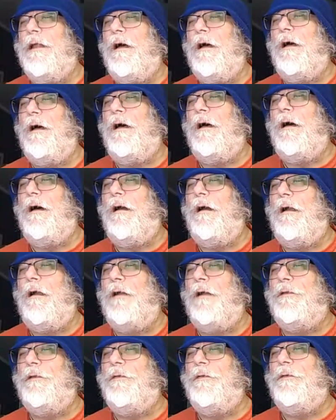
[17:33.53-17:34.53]
uh, or
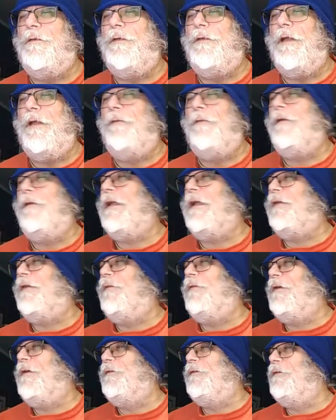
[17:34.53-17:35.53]
on Tuesday for Eight
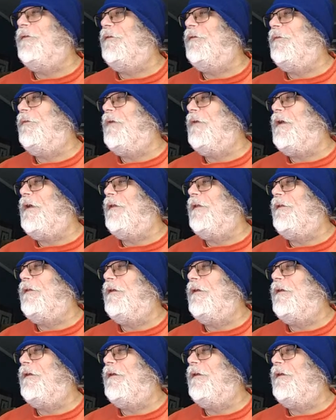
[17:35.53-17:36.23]
Questions With.